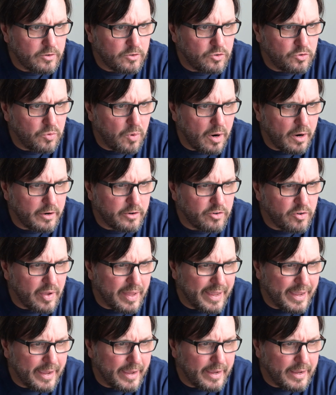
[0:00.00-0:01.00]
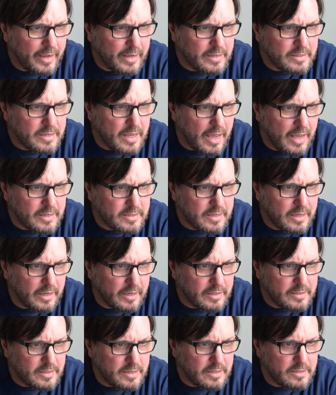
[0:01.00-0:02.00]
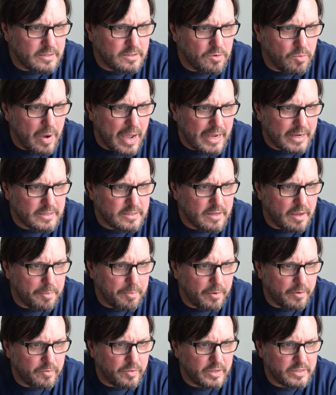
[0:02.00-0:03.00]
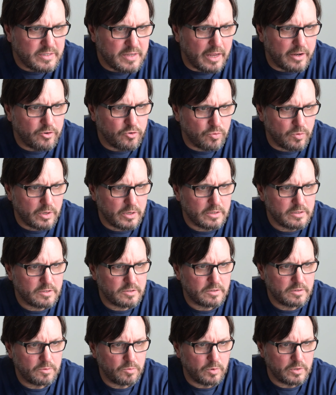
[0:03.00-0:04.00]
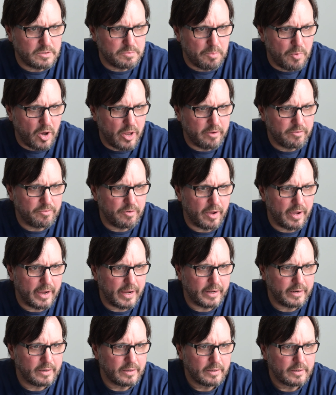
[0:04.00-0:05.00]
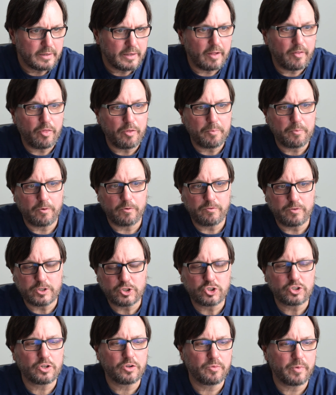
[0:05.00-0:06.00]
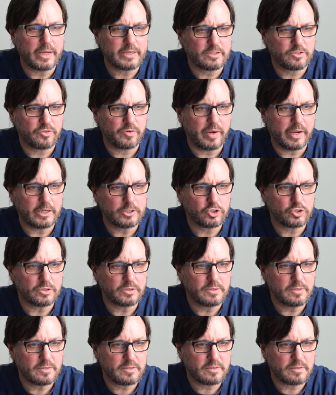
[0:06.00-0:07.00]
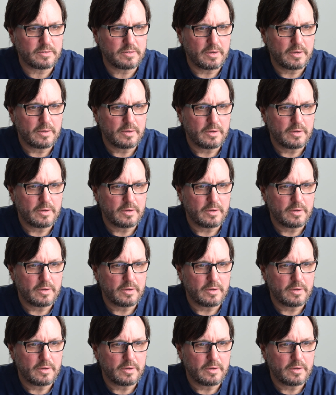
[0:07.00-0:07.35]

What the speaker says: Duarte is asking, since the wax up of the centrals was modified in the provisional restorations,